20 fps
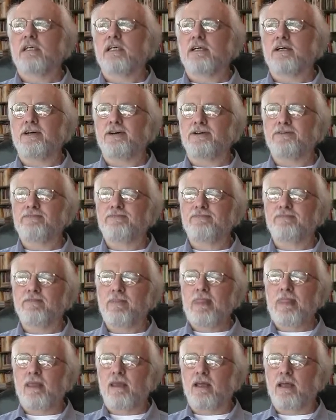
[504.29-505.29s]
And
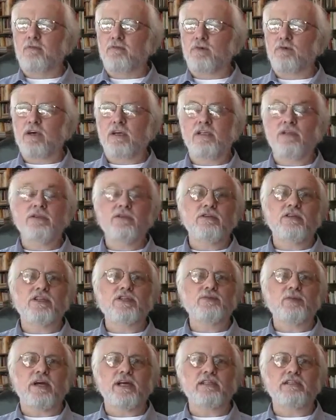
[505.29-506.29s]
we want to do
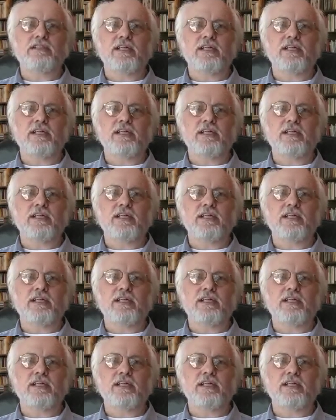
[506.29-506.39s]
this by